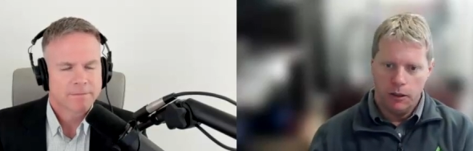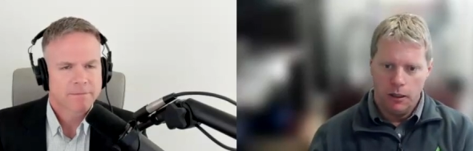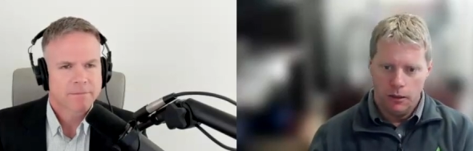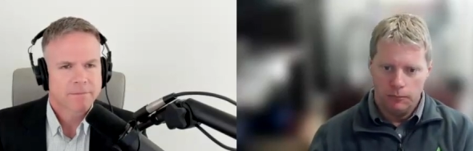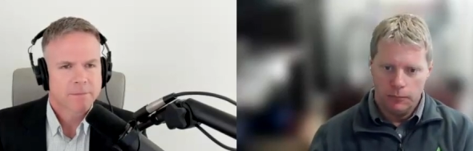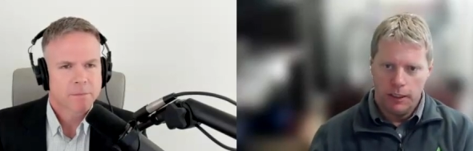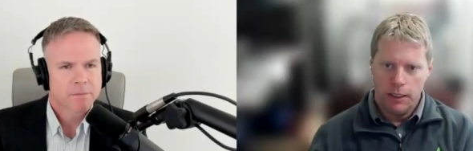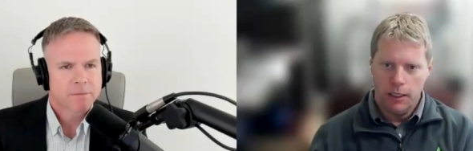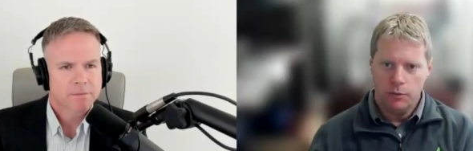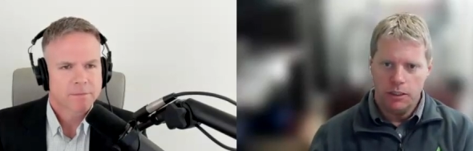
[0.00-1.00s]
Speaker 1: uh, N
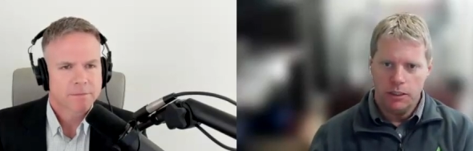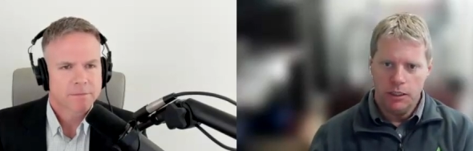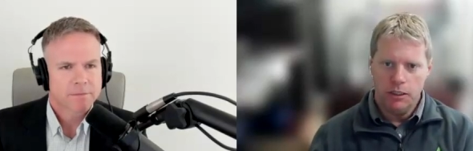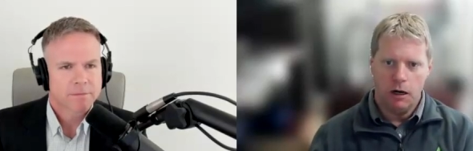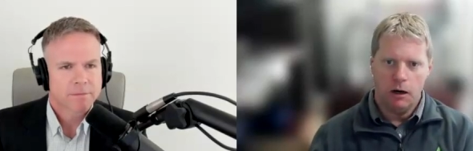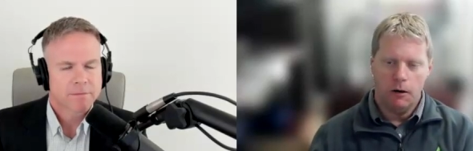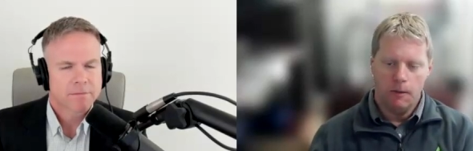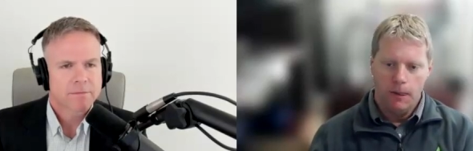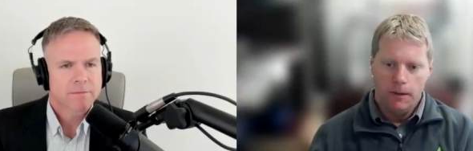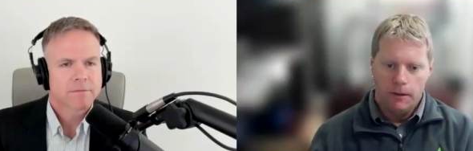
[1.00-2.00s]
A B E R
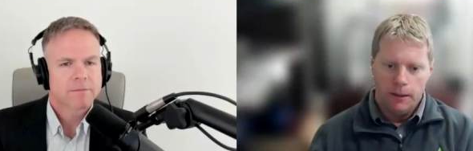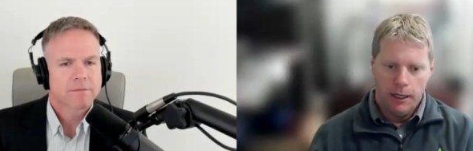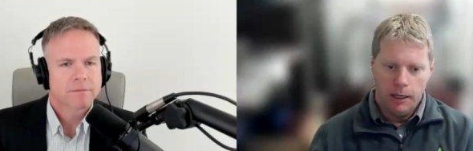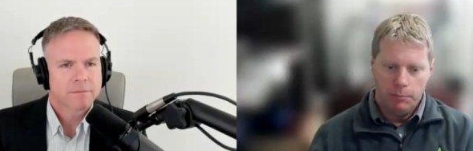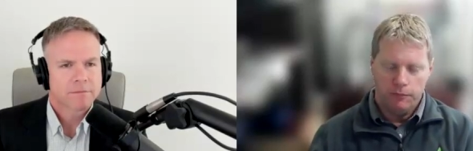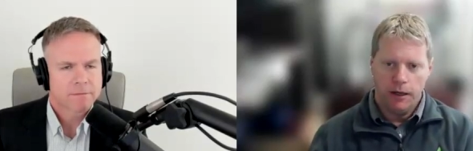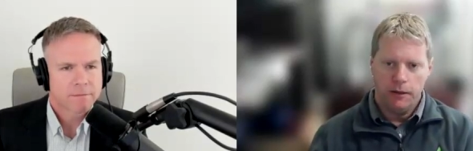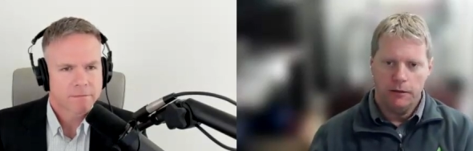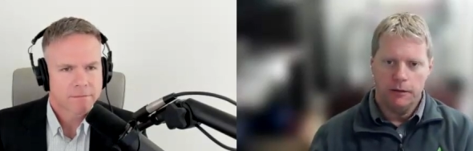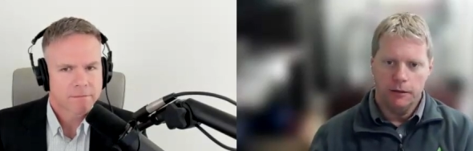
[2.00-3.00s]
at Amplify,
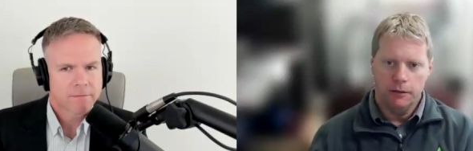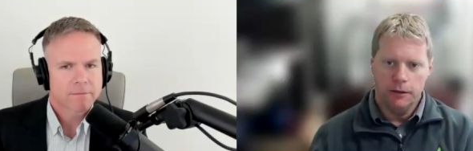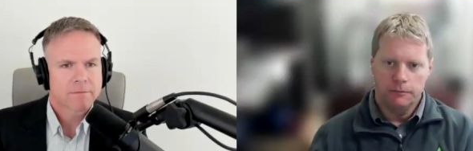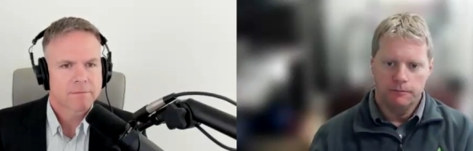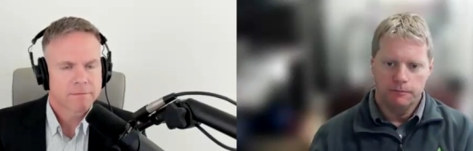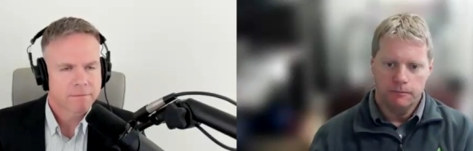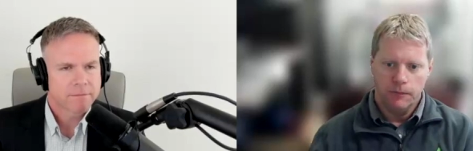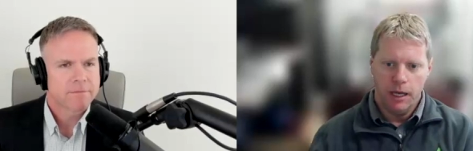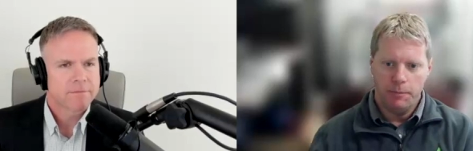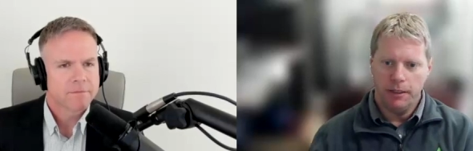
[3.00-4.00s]
and uh,
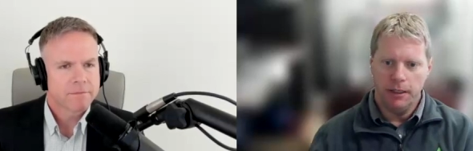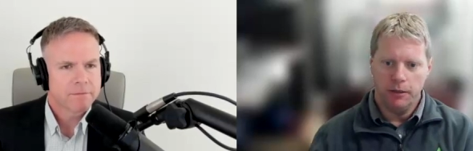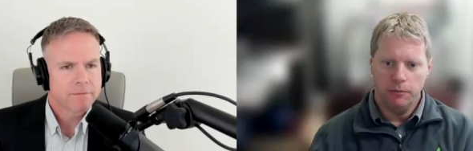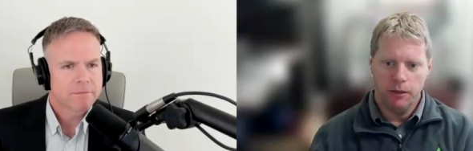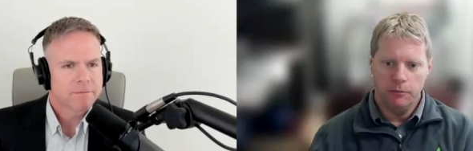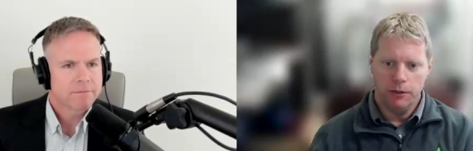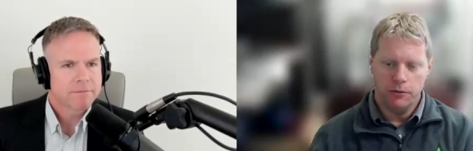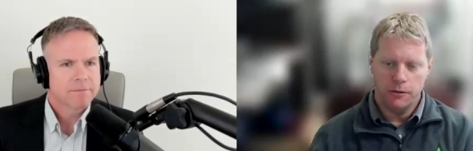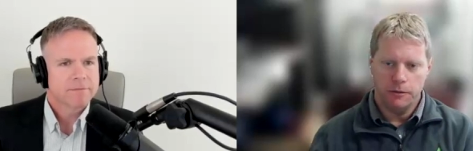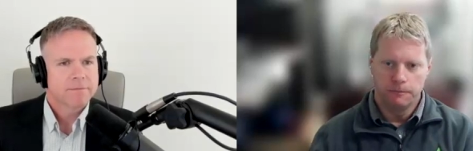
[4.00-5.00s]
happy to connect with anyone
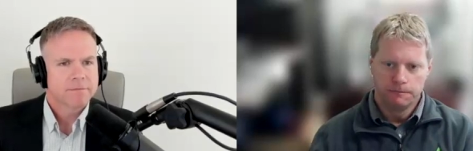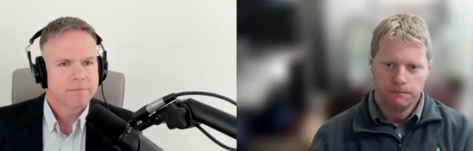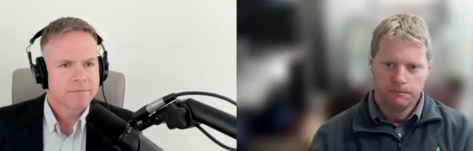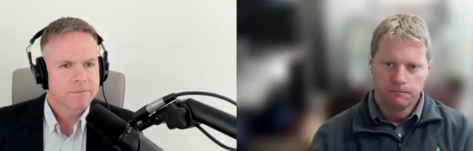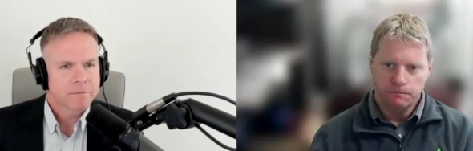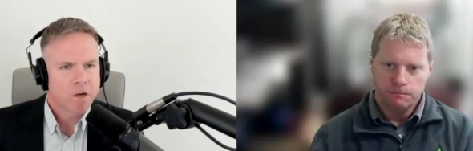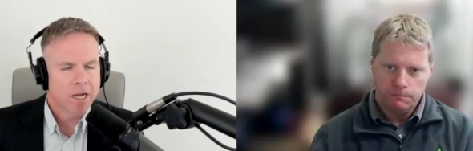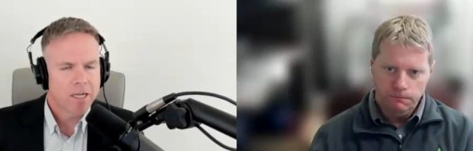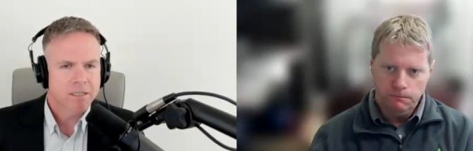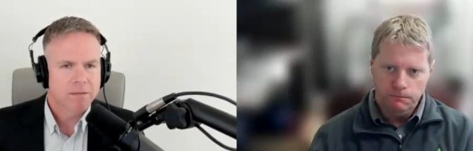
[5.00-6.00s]
interested.
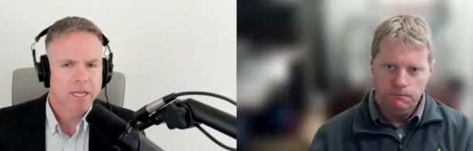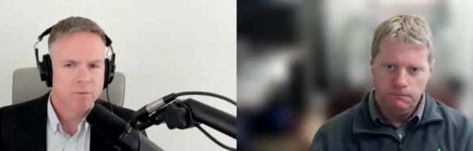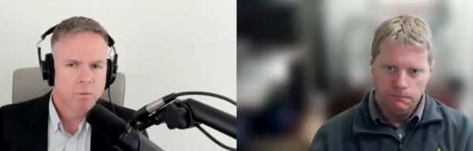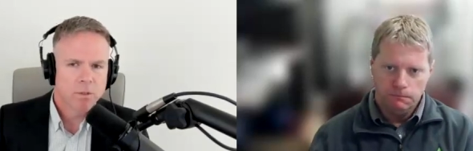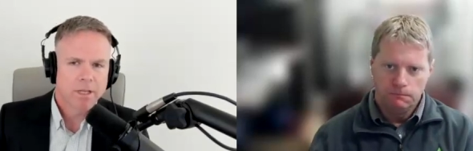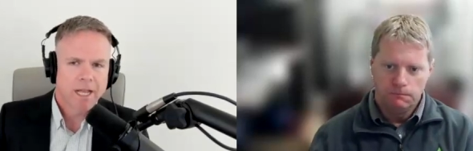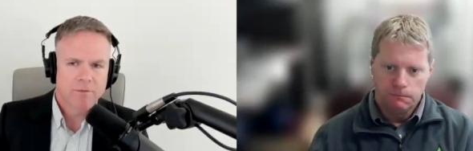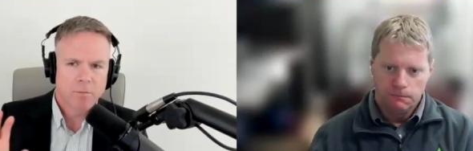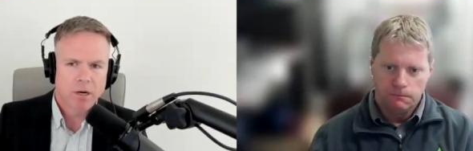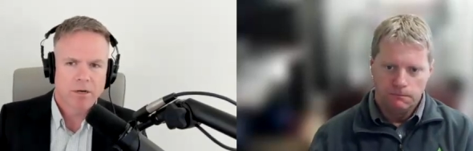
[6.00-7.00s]
Speaker 2: Awesome, and we'll
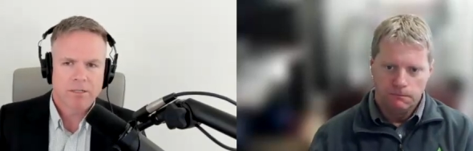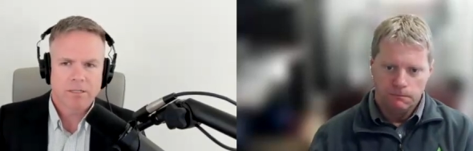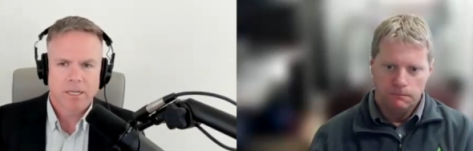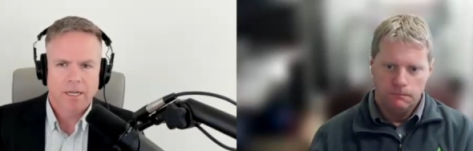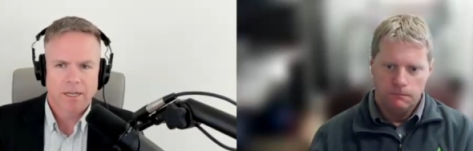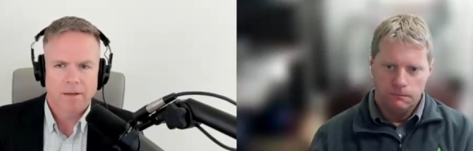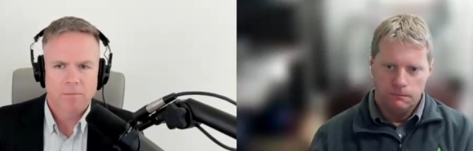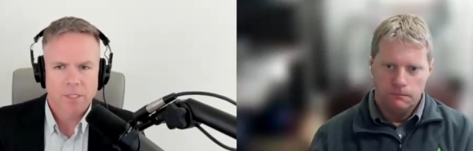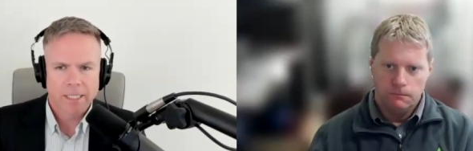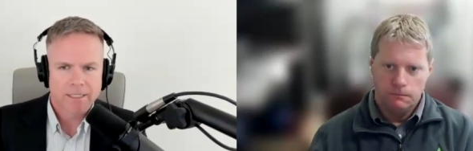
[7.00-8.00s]
have Mark's
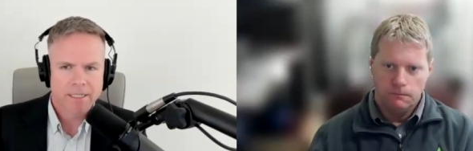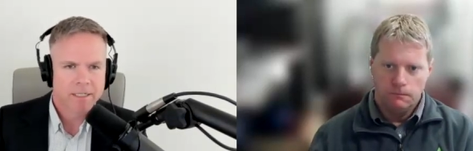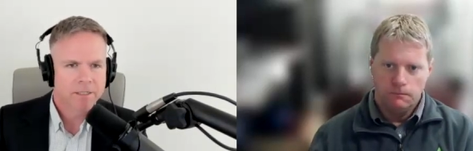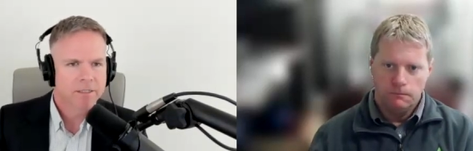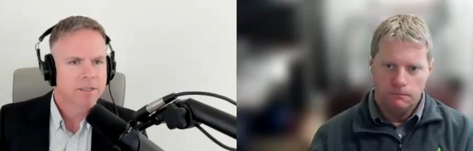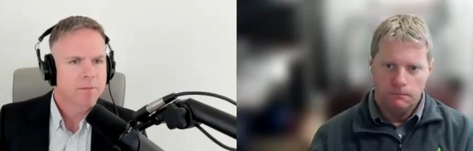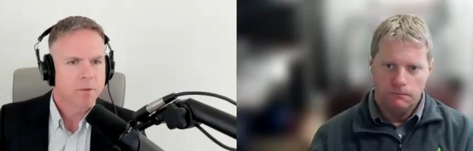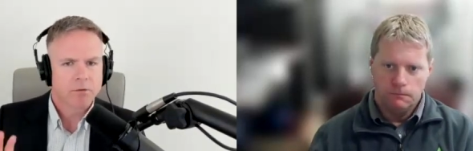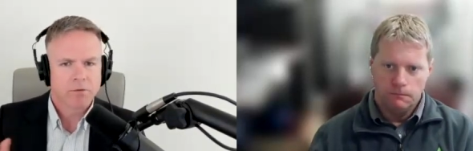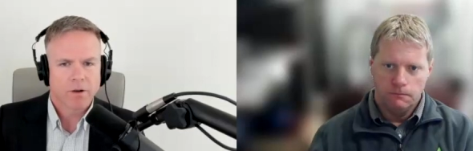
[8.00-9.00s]
um, LinkedIn
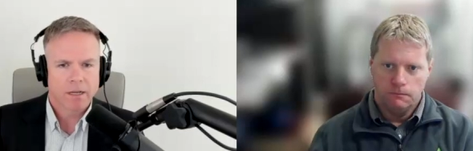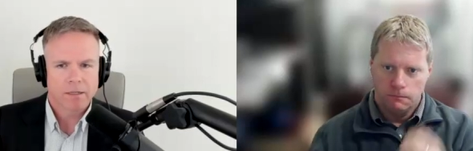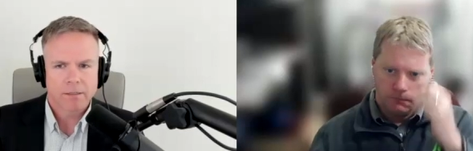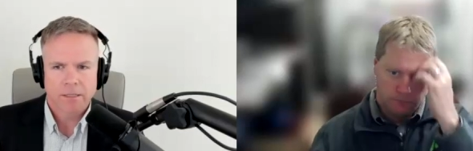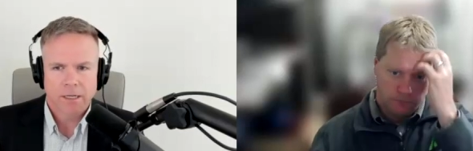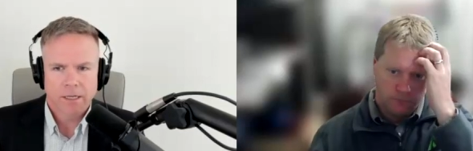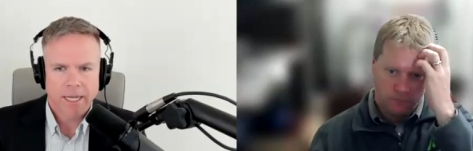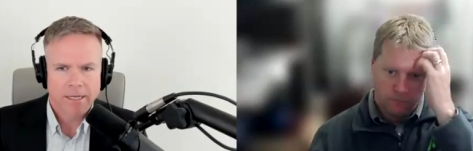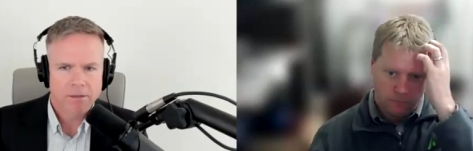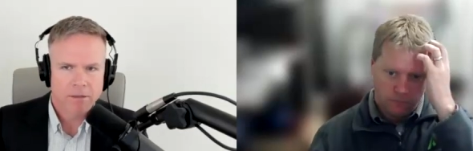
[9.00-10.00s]
profile uh,
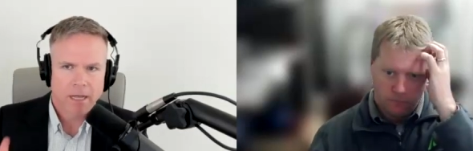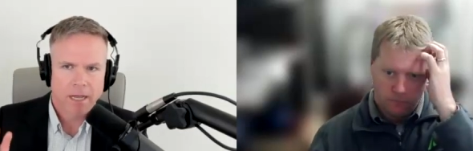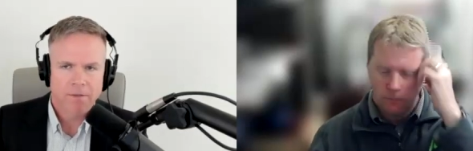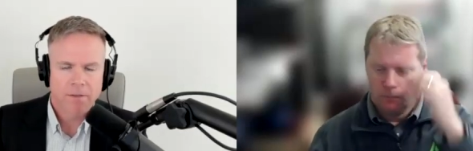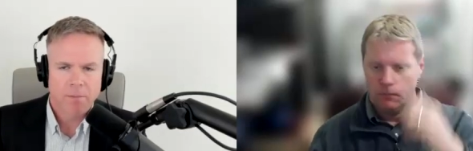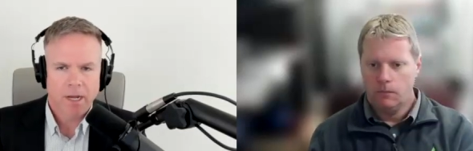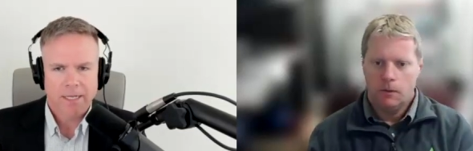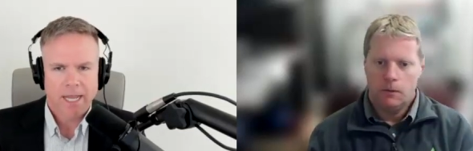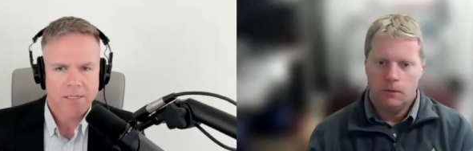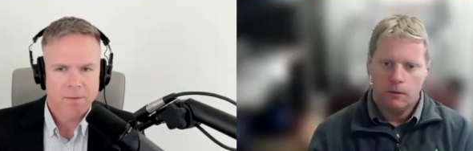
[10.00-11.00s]
handle on the
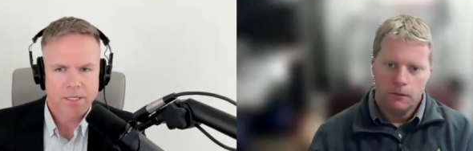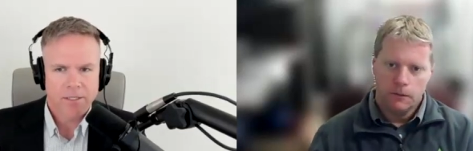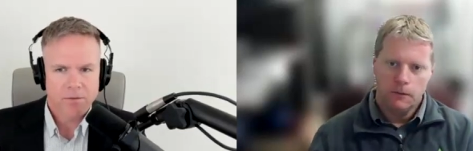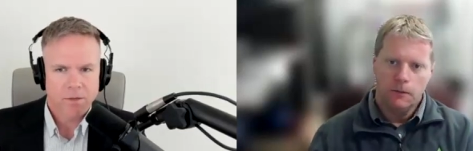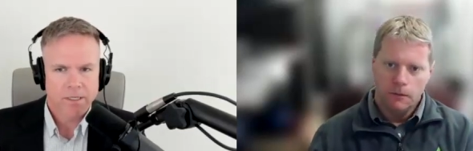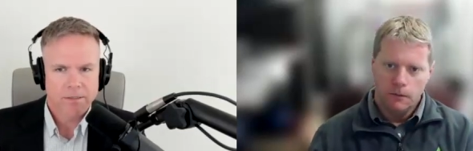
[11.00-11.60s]
podcast page as well.